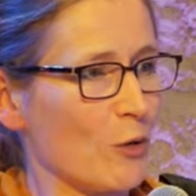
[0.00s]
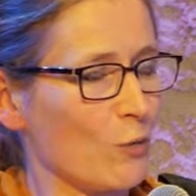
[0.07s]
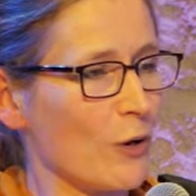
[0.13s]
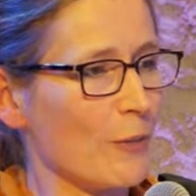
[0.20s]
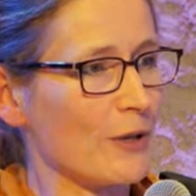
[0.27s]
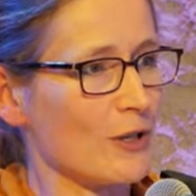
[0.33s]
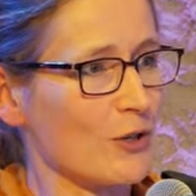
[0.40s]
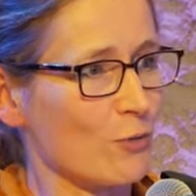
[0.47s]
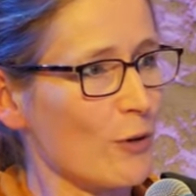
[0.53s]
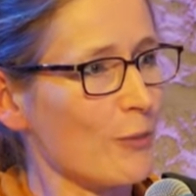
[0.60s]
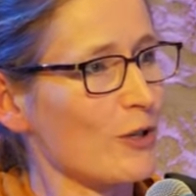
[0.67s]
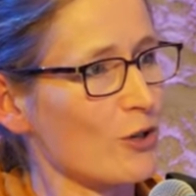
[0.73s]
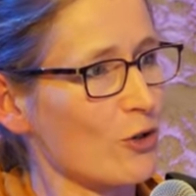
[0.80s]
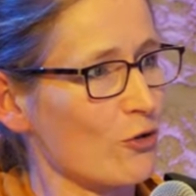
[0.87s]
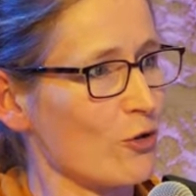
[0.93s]

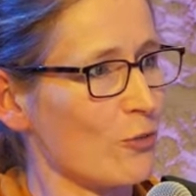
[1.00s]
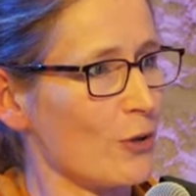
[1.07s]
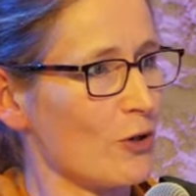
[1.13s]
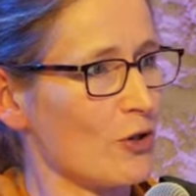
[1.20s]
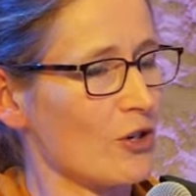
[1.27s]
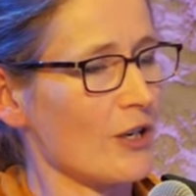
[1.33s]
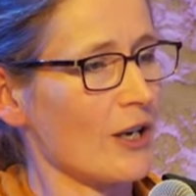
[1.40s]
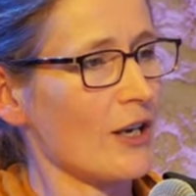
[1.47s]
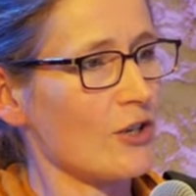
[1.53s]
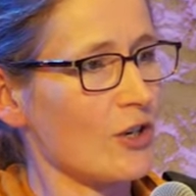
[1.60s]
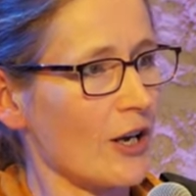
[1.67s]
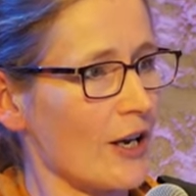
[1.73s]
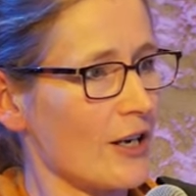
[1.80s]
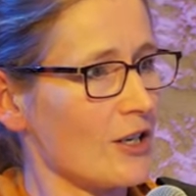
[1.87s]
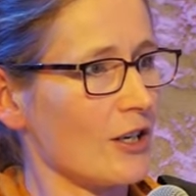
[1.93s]
women's contribution to
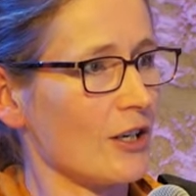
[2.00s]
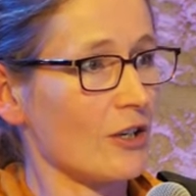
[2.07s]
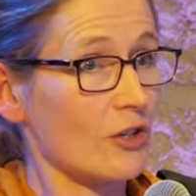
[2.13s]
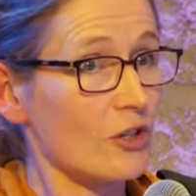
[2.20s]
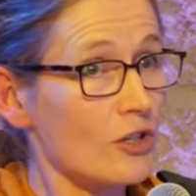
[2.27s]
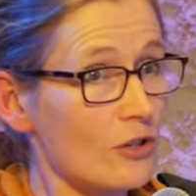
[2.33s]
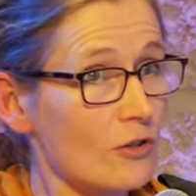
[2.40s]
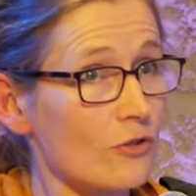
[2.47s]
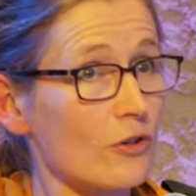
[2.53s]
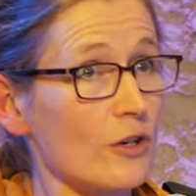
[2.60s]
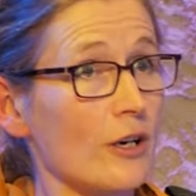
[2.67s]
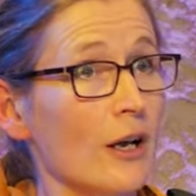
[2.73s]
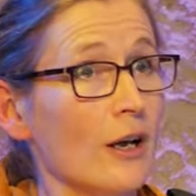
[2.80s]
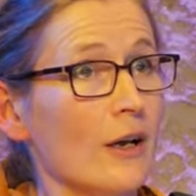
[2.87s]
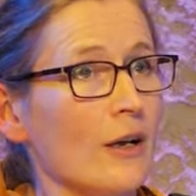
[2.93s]
educating young
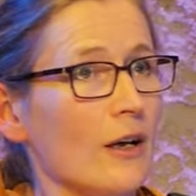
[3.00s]
children,